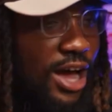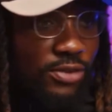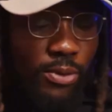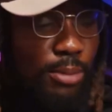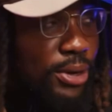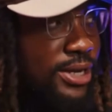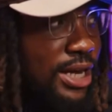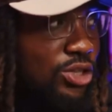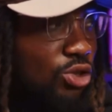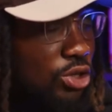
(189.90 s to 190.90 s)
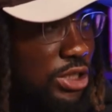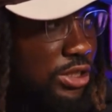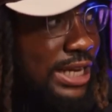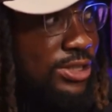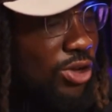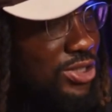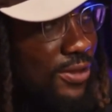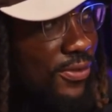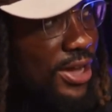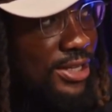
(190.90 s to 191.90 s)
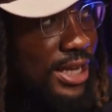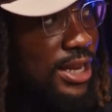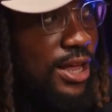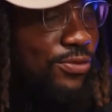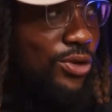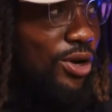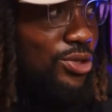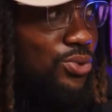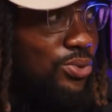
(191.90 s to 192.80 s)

And remember, he nearly dots the fade. He nearly left Newcastle.